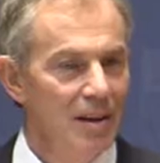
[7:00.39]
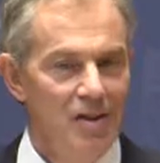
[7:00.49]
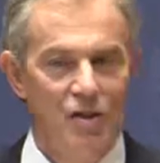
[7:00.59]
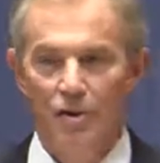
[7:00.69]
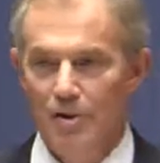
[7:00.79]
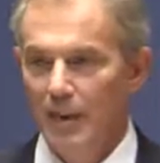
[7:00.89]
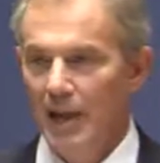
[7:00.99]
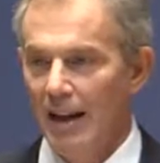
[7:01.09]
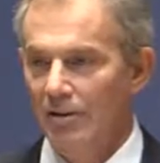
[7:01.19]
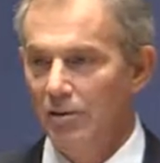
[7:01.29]
It's got to
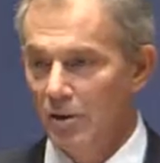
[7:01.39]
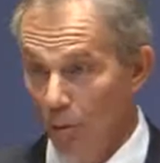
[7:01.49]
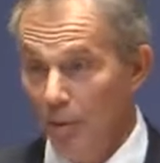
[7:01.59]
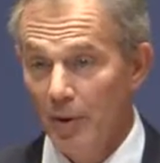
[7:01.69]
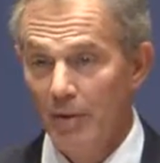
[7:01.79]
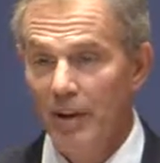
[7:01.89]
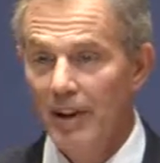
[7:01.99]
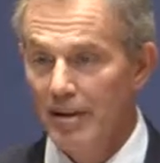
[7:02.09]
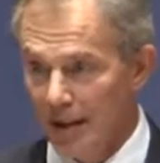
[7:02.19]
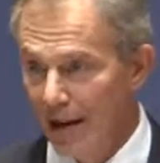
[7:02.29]
be handled
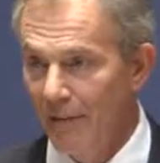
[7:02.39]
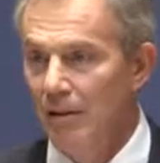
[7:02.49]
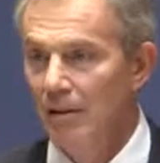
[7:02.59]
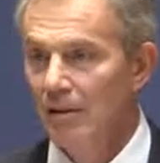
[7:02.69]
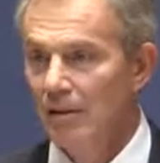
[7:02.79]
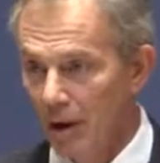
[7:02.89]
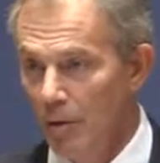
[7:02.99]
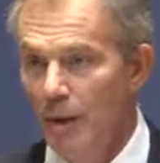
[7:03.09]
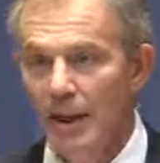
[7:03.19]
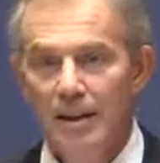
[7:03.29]
cooperatively, together,
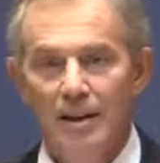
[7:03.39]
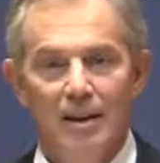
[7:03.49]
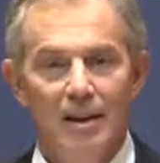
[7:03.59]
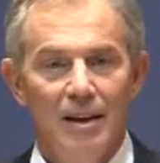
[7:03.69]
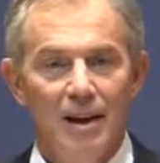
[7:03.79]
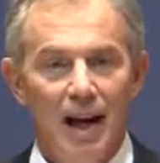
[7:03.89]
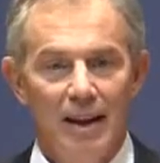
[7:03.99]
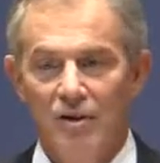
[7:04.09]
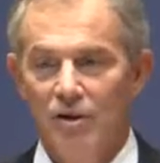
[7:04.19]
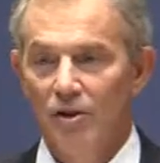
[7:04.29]
globally,
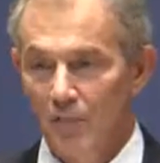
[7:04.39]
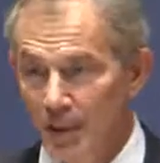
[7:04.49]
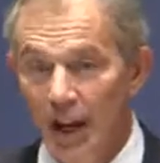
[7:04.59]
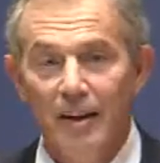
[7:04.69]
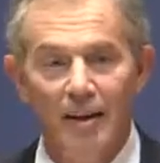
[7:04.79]
and it's got to be done